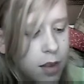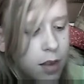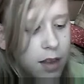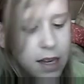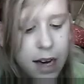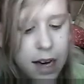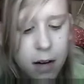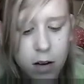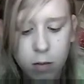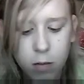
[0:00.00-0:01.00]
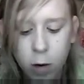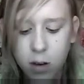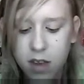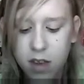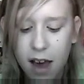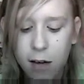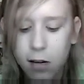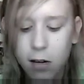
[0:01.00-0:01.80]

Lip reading: see how it works out